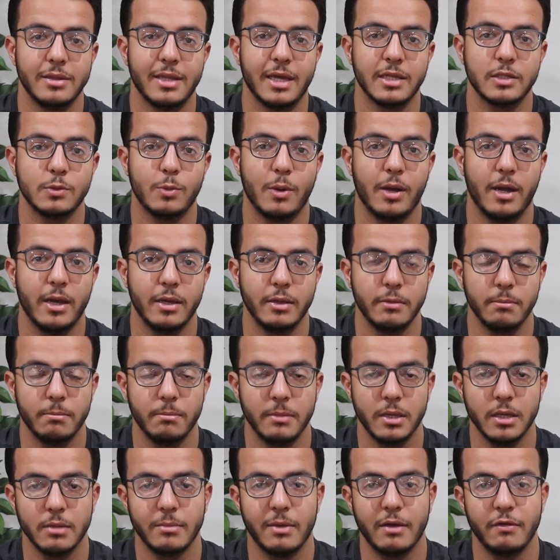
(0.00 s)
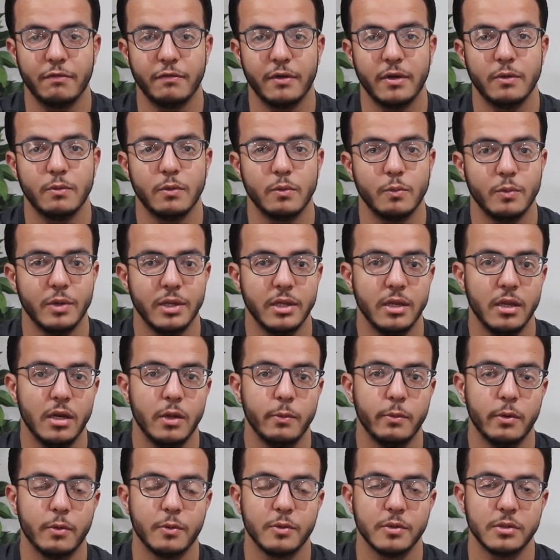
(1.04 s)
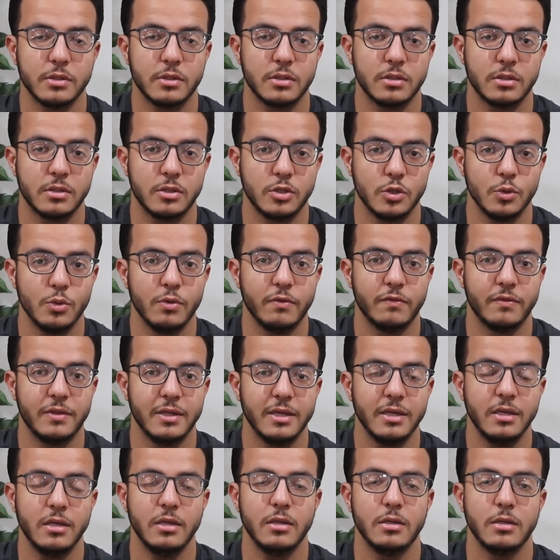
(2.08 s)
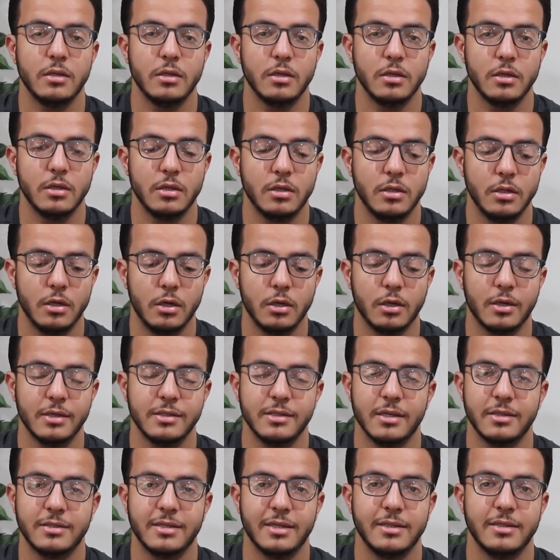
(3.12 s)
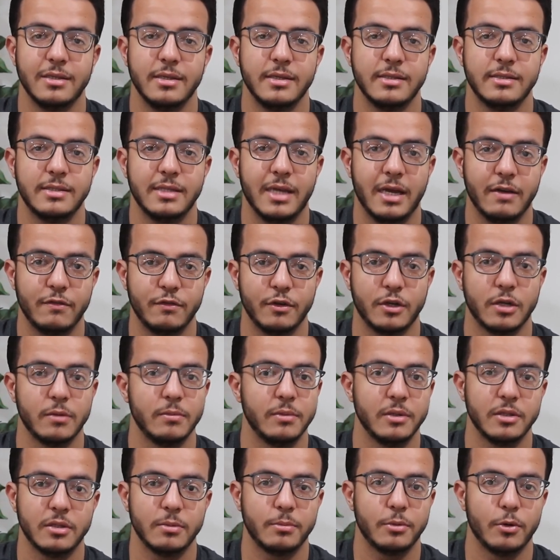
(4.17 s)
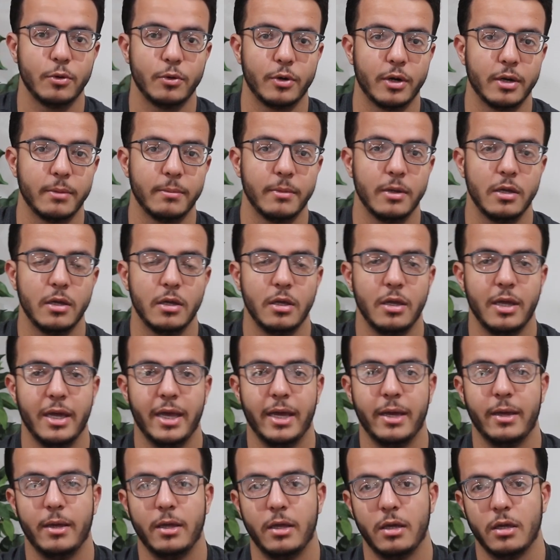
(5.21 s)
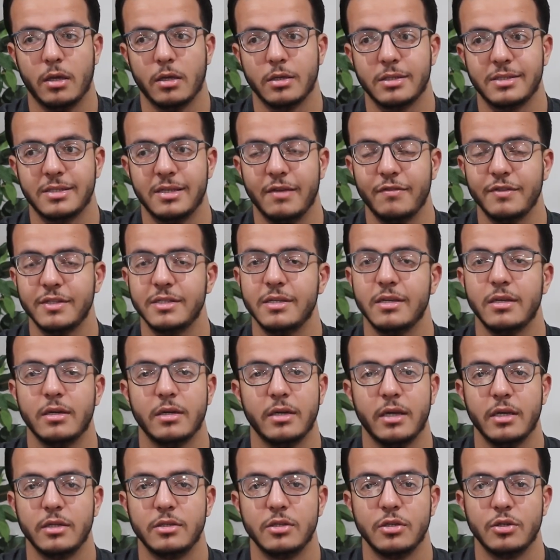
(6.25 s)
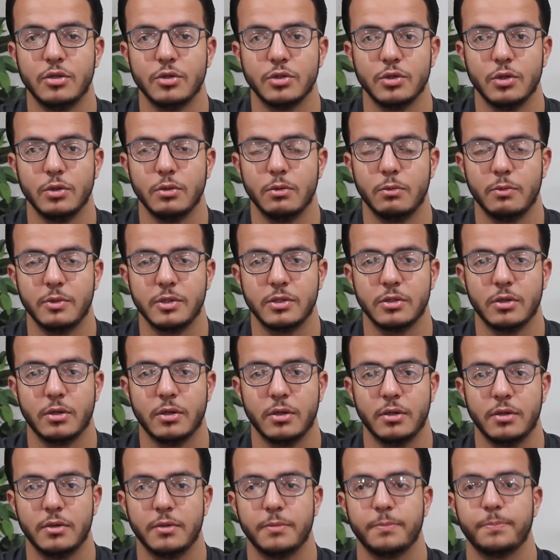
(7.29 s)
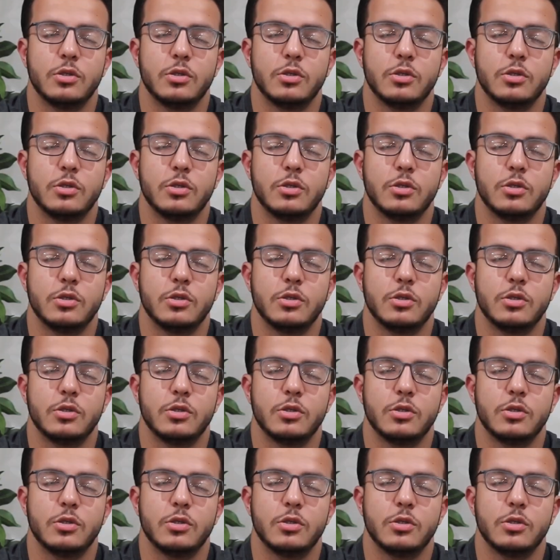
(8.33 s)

That's why me and my friend, when we did it, we were two of the youngest attendees to ever complete the program, at 17 and 18 years old when we started.